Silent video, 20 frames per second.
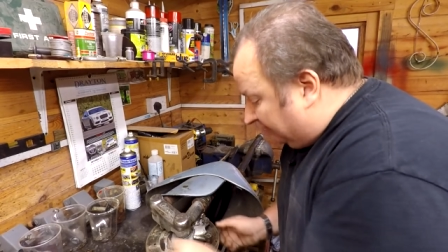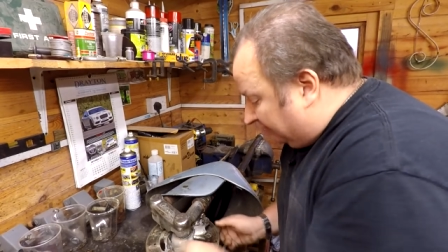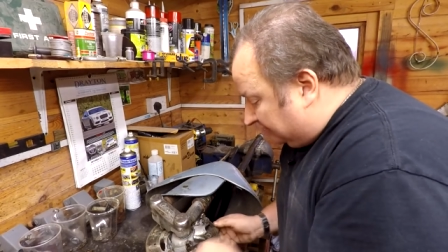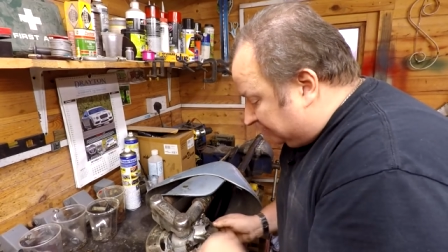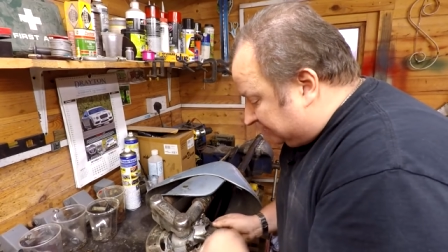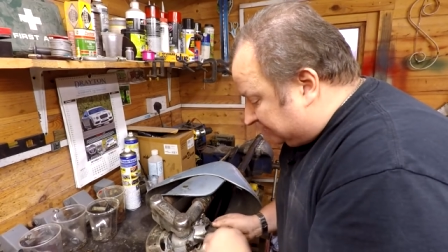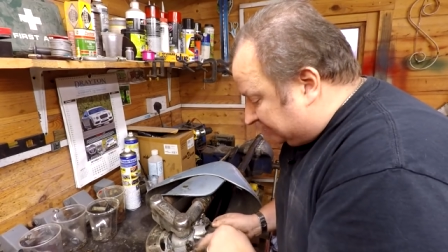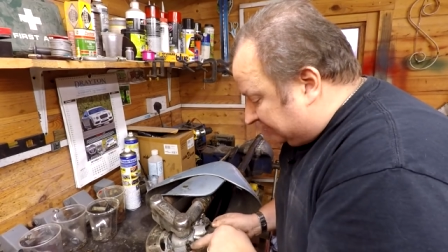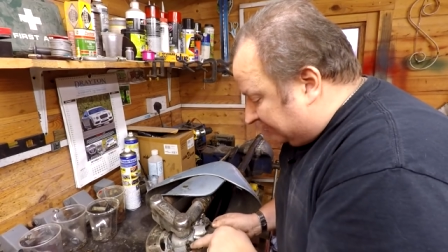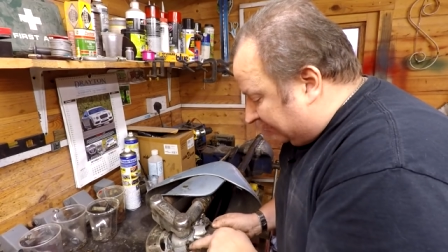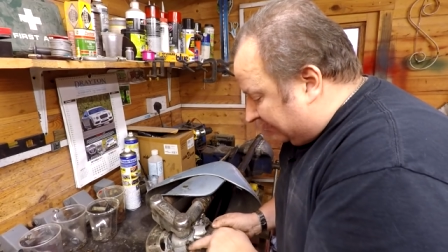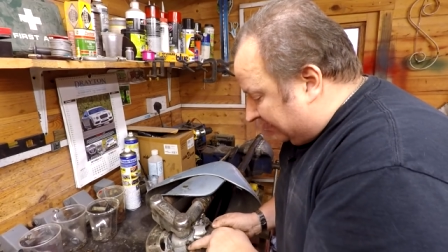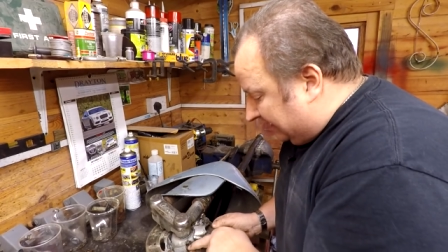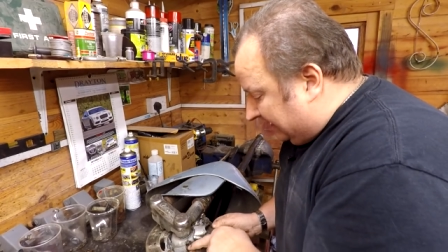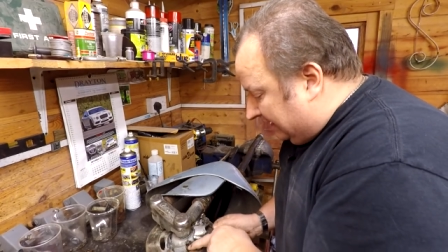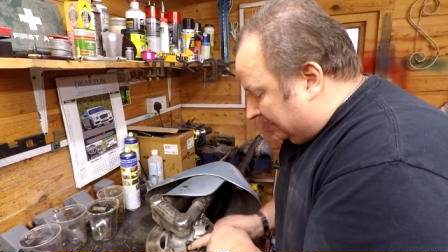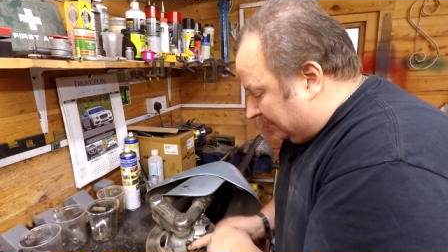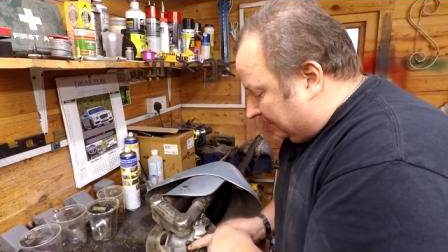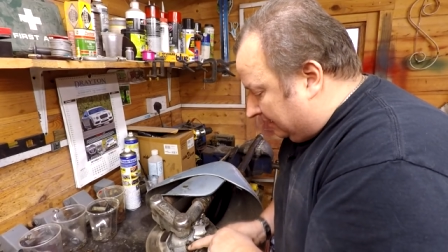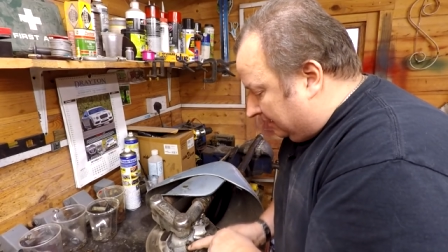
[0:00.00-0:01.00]
very
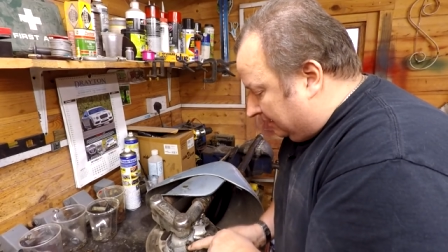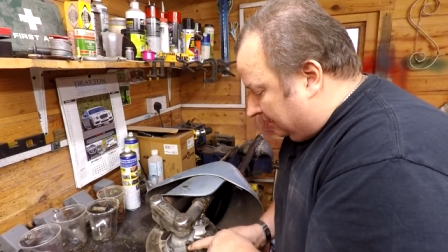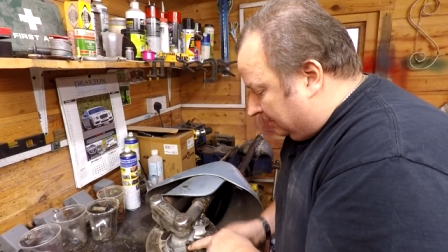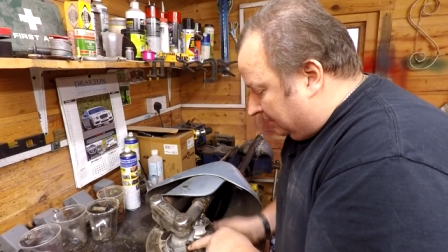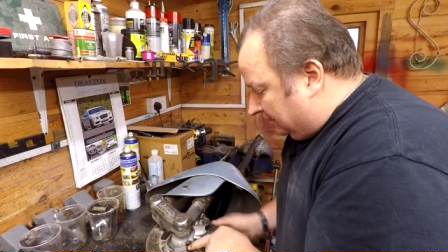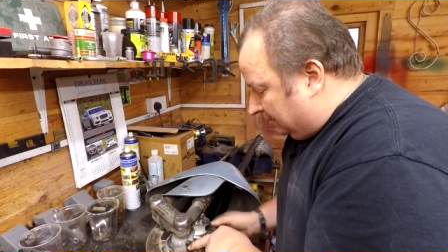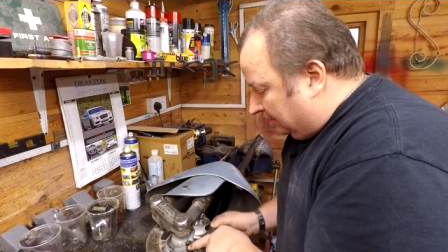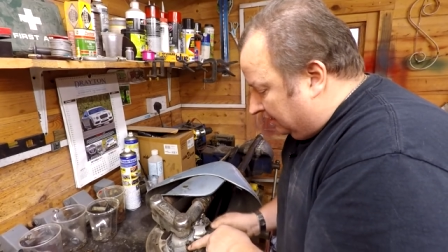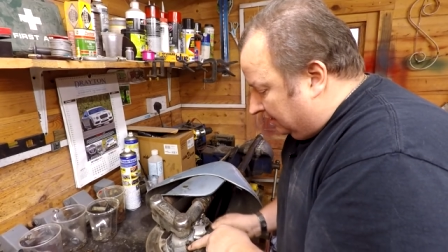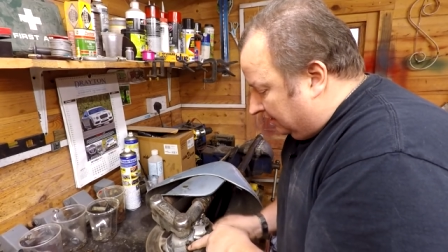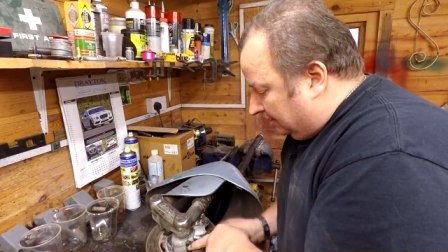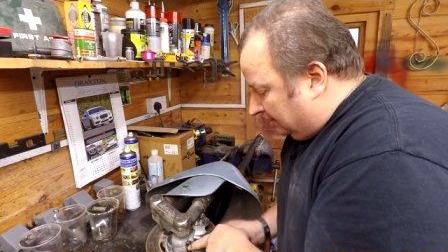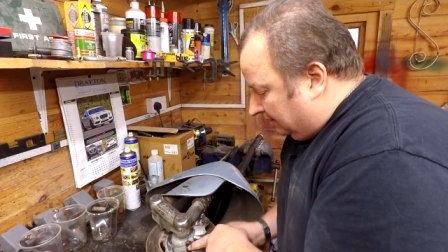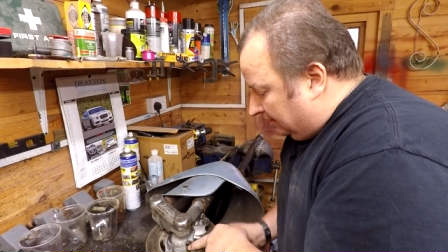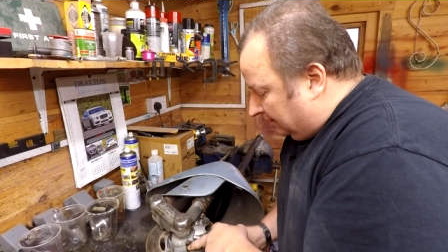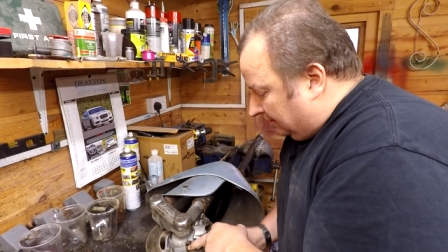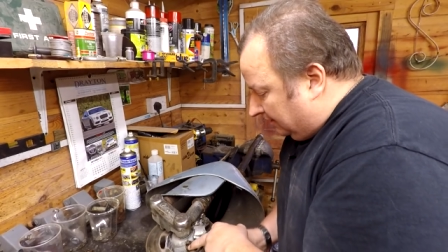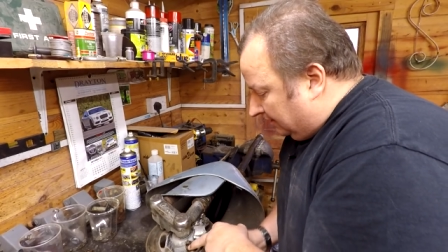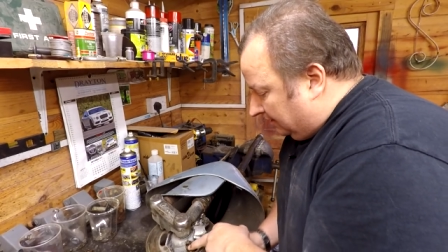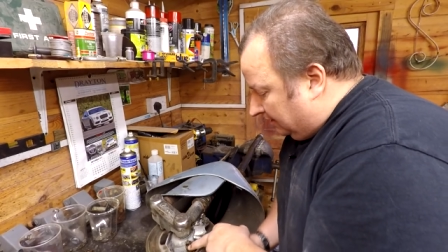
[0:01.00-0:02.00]
sticky,
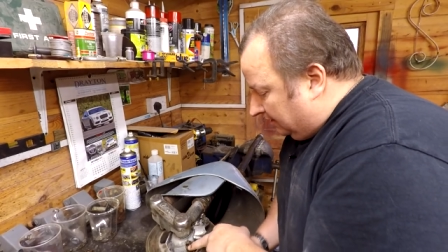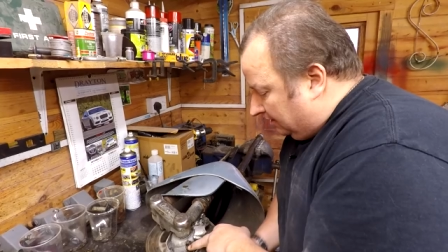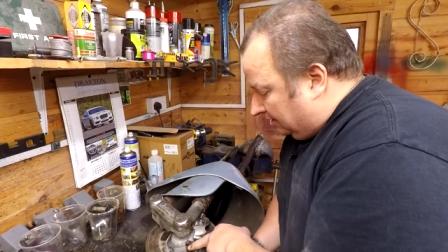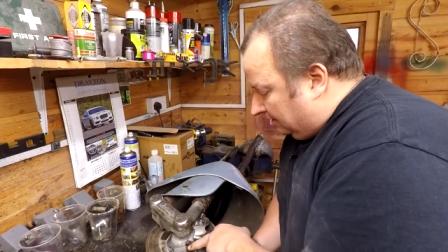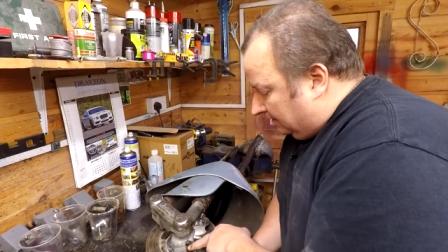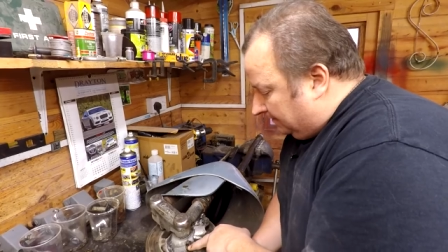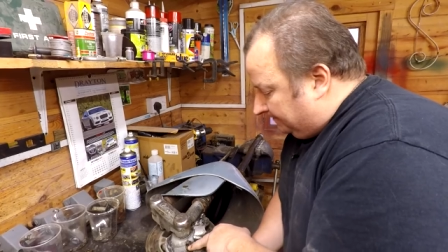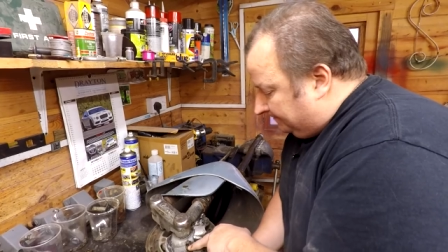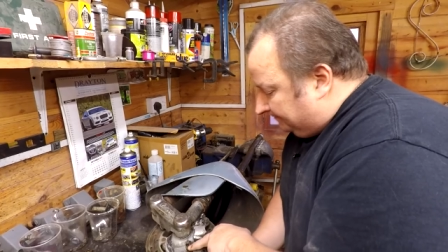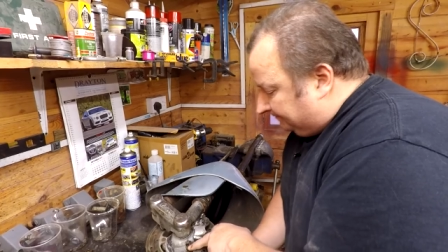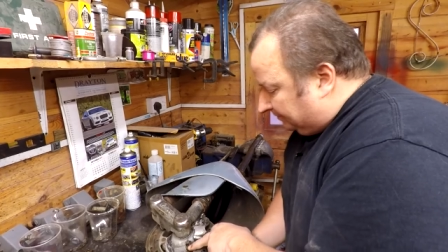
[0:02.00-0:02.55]
uh,